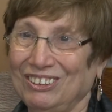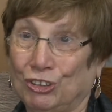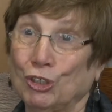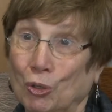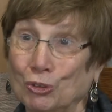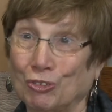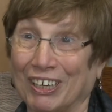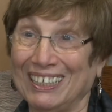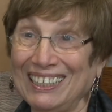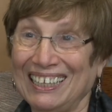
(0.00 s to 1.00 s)

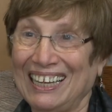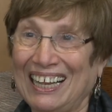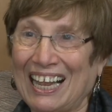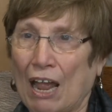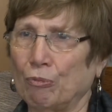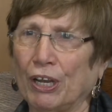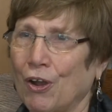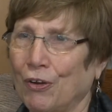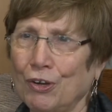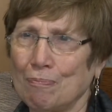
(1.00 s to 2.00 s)
children and we
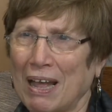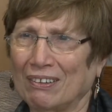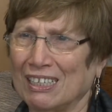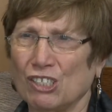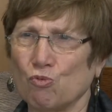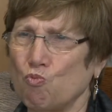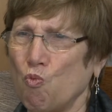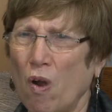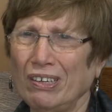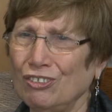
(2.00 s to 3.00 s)
heard about this
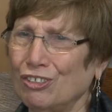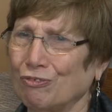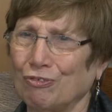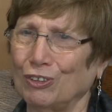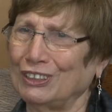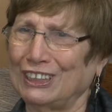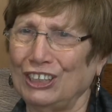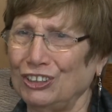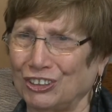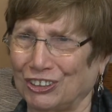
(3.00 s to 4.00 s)
wonderful
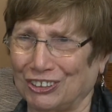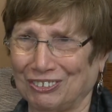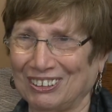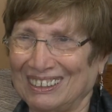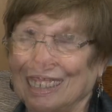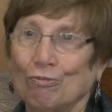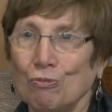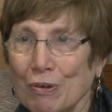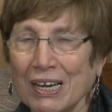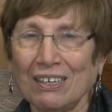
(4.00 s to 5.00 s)
teacher that
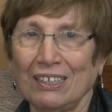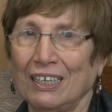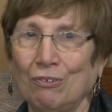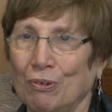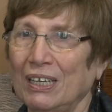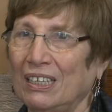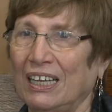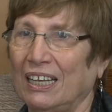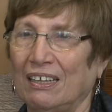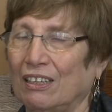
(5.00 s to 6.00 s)
really,
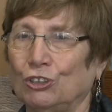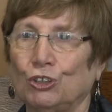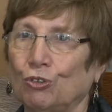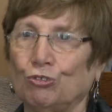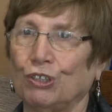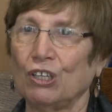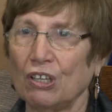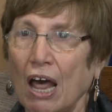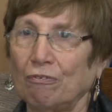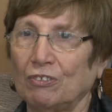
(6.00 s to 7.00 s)
really the children
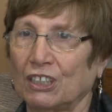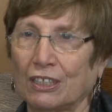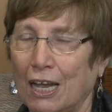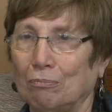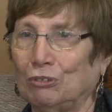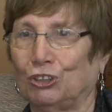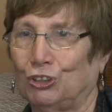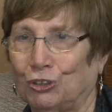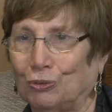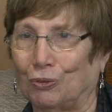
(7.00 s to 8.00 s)
loved to come to
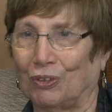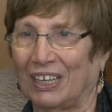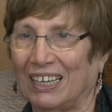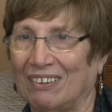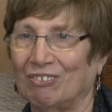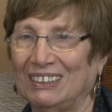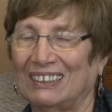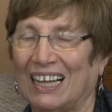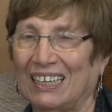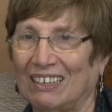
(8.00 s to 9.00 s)
shul. And we
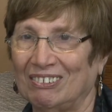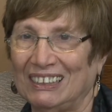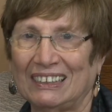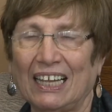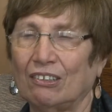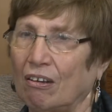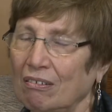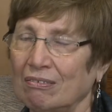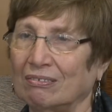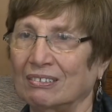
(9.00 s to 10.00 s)
and then we said,
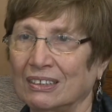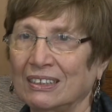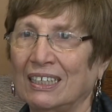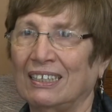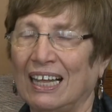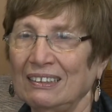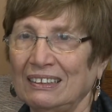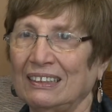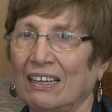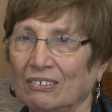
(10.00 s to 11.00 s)
oh, that
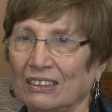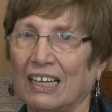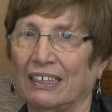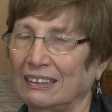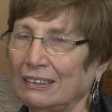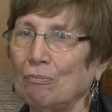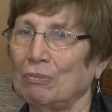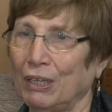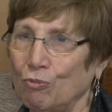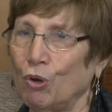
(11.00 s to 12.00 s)
sounds like
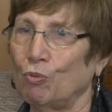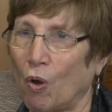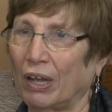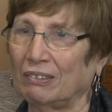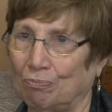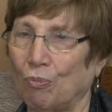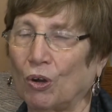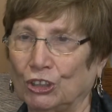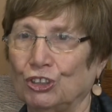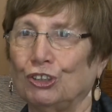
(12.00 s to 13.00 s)
something we'll want
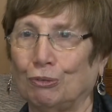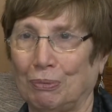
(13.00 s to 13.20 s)
Marcia to